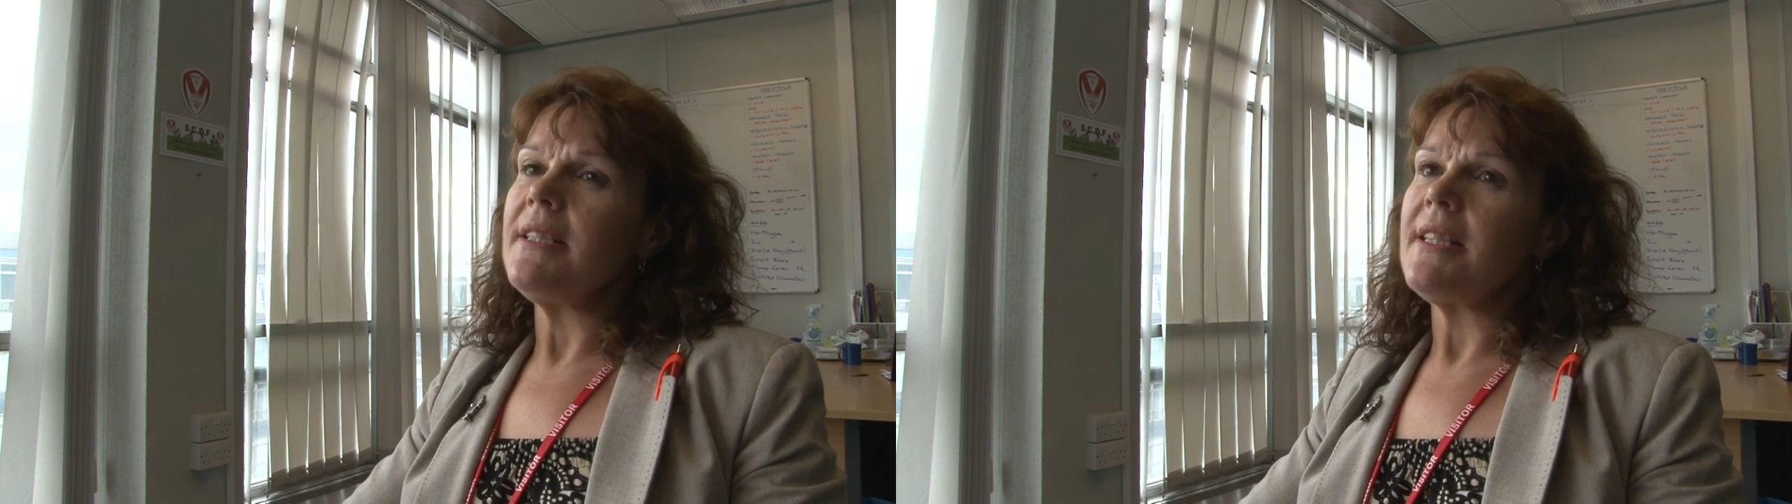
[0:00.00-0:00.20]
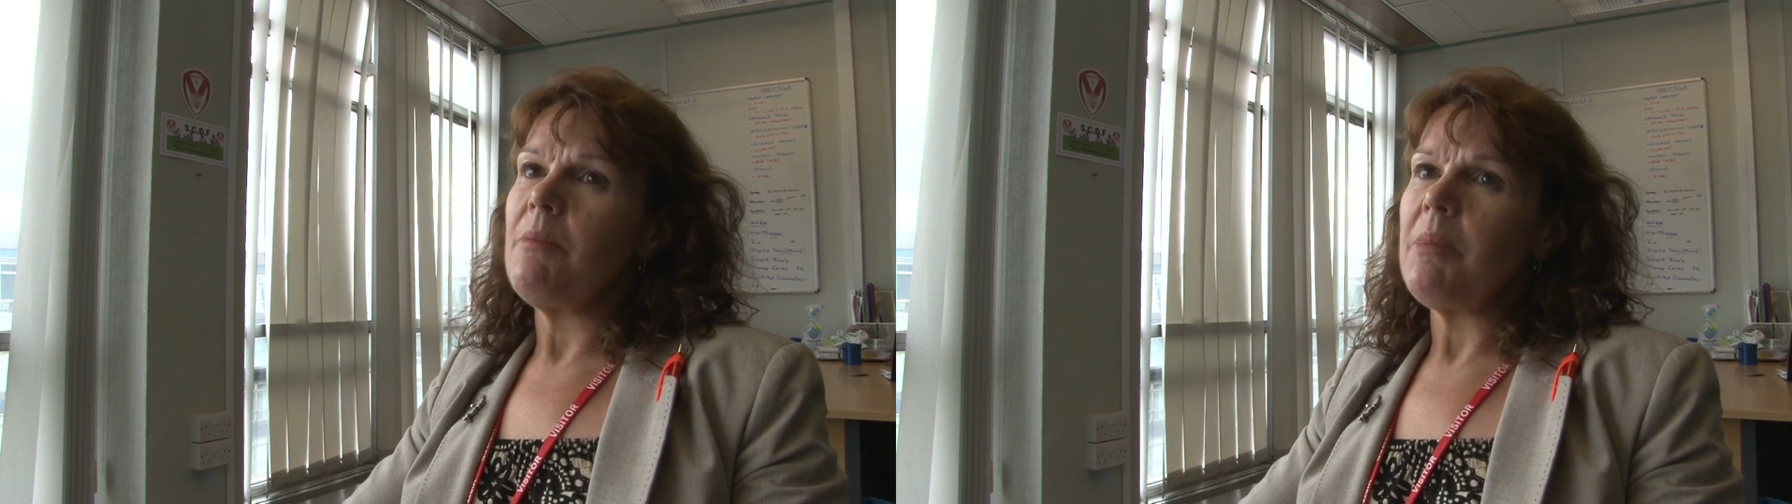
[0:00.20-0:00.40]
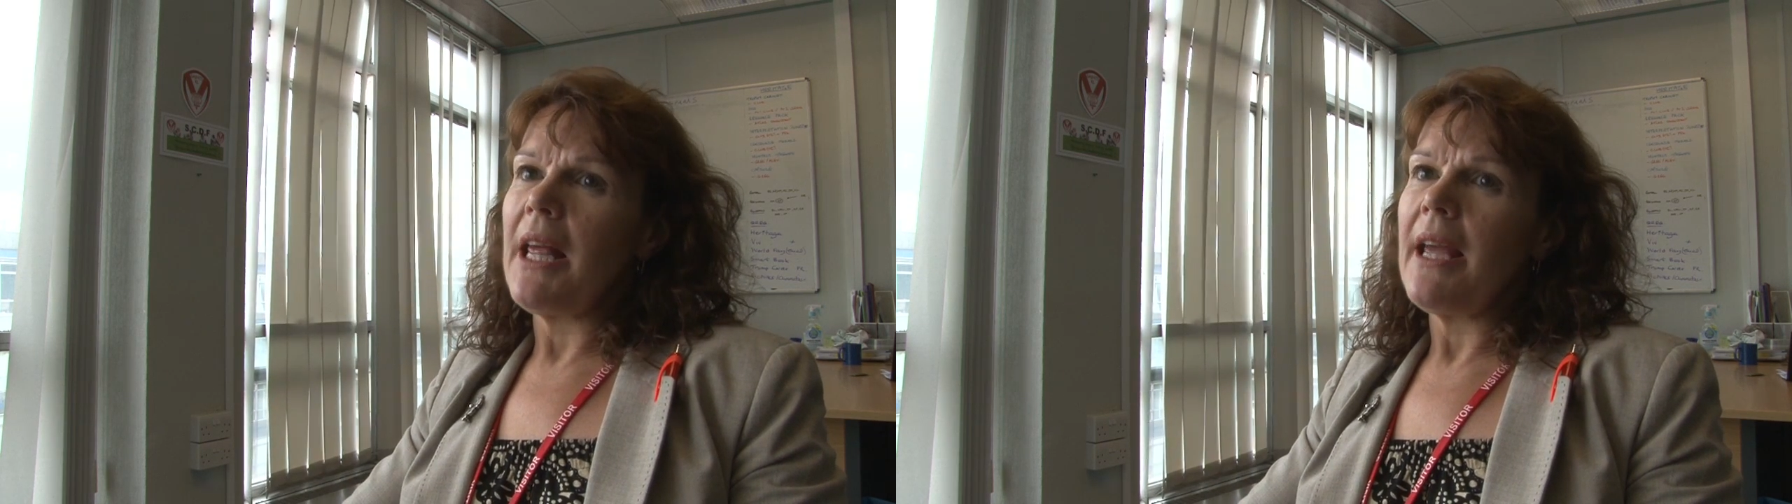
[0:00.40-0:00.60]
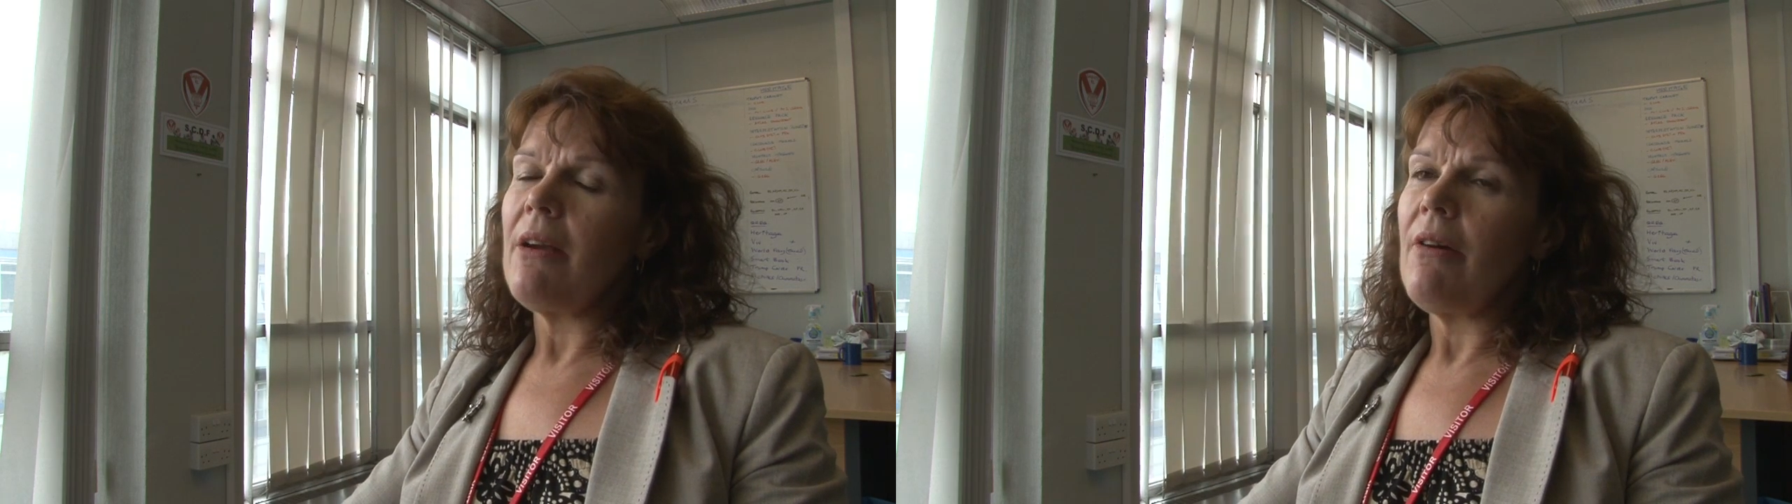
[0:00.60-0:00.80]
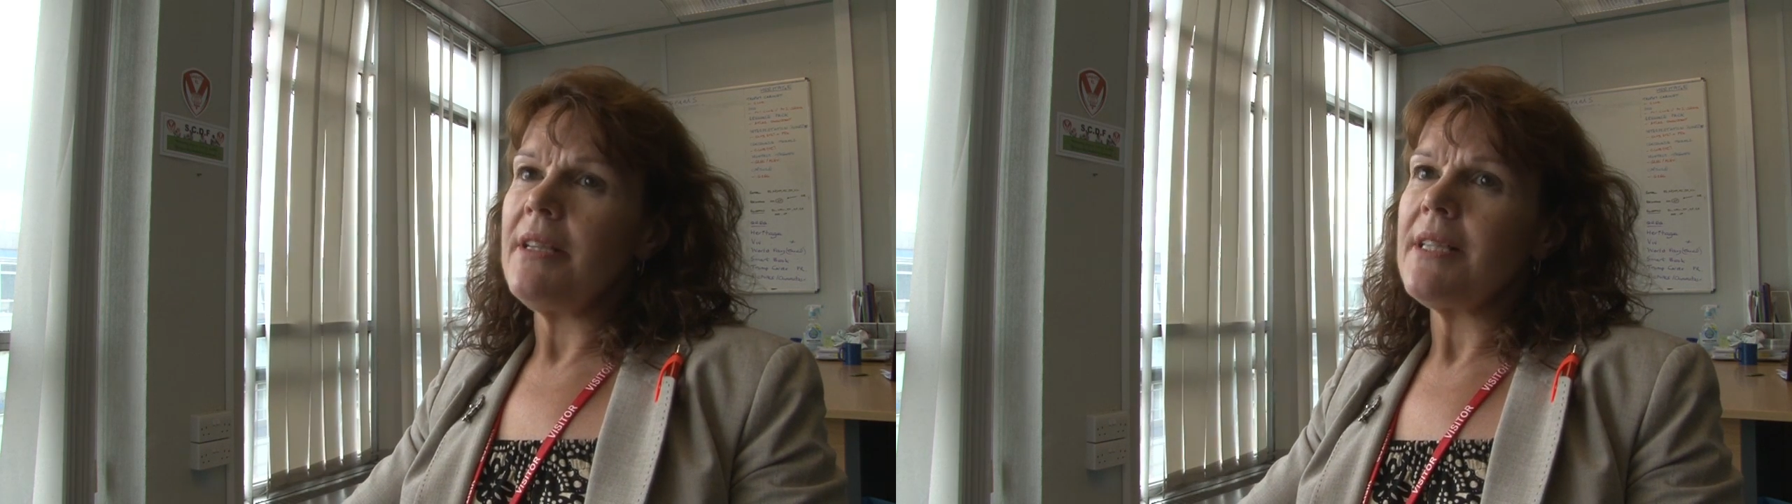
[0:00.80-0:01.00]
see a player
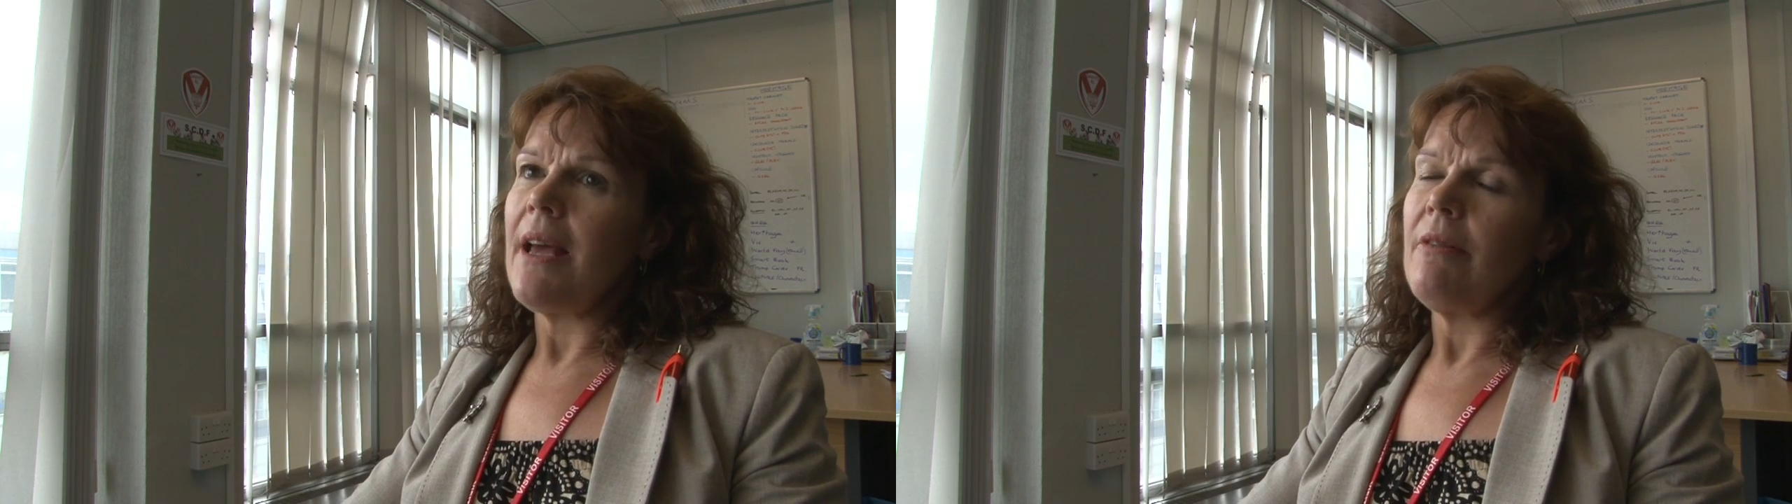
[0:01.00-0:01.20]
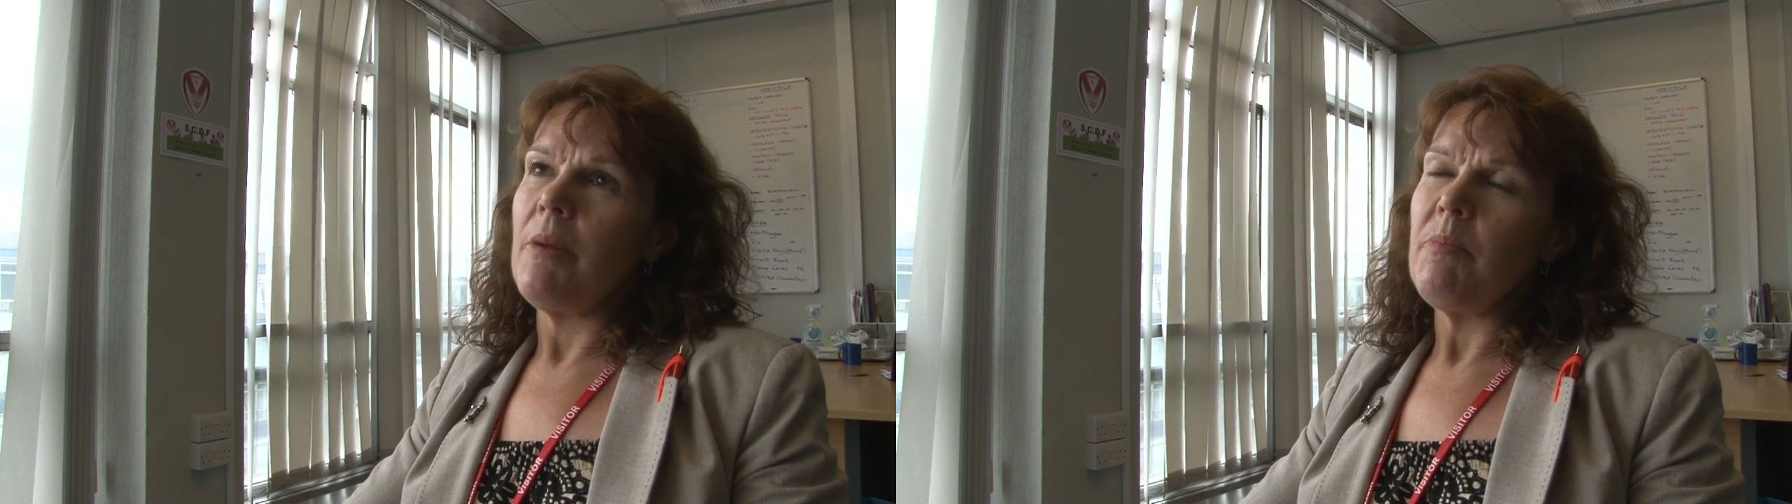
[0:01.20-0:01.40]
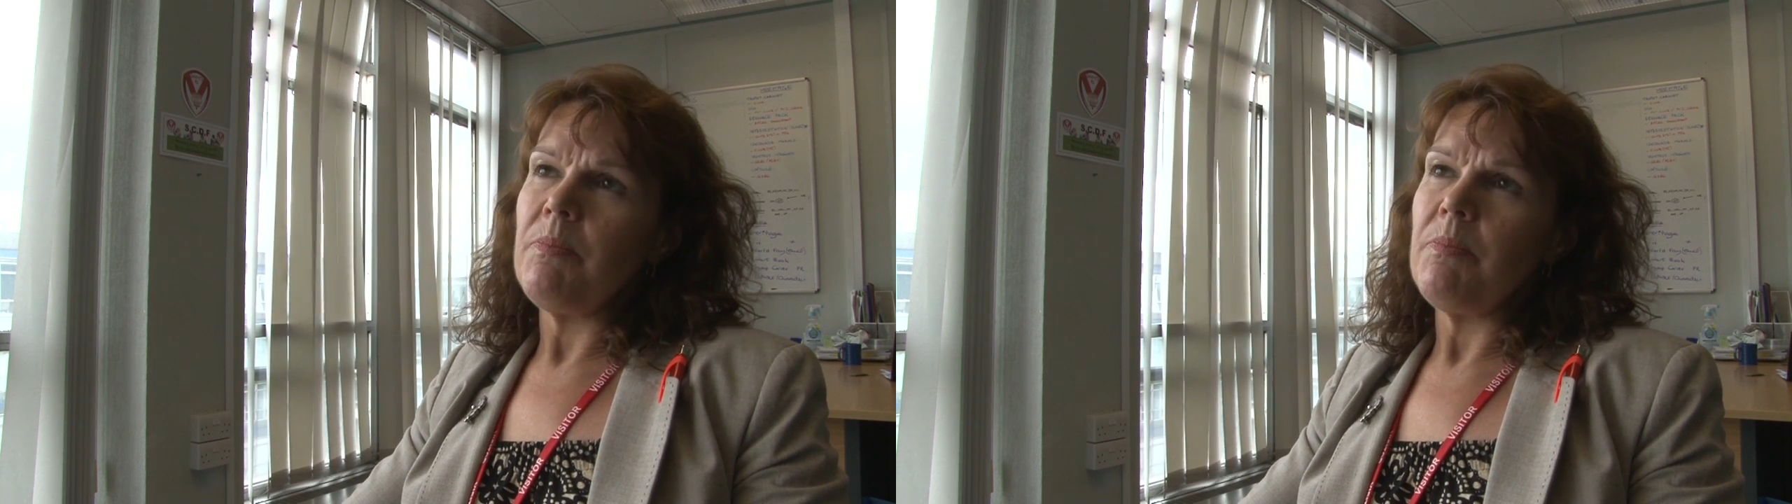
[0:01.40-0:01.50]
going down,